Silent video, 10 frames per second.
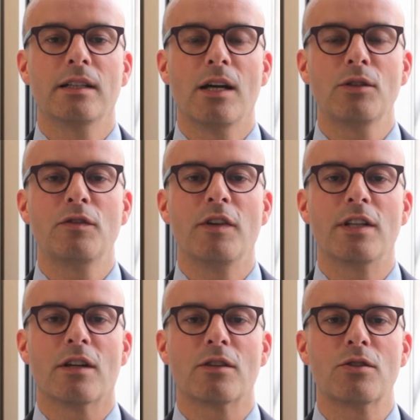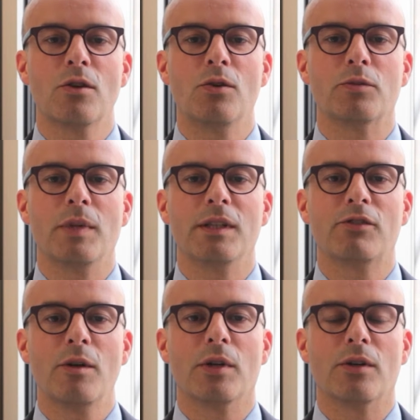Counterfeits are sold by
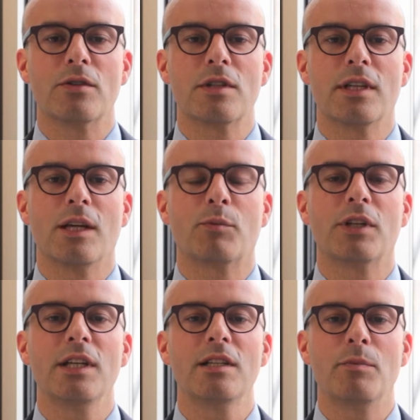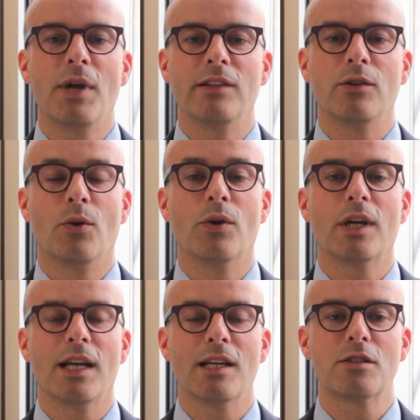criminals that participate in
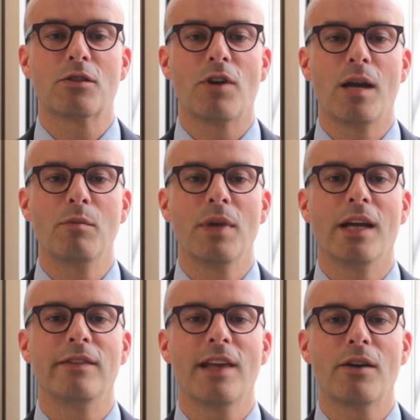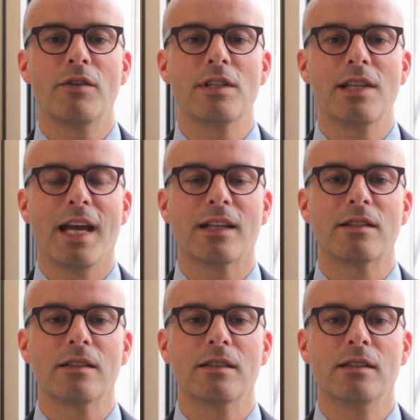organized crime and terrorist
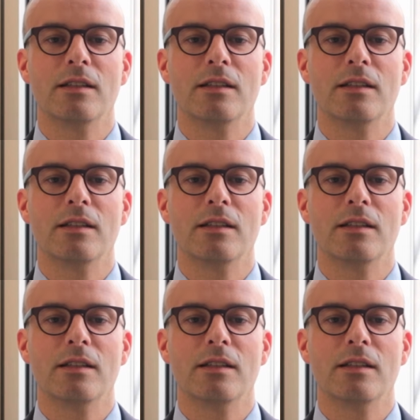acts.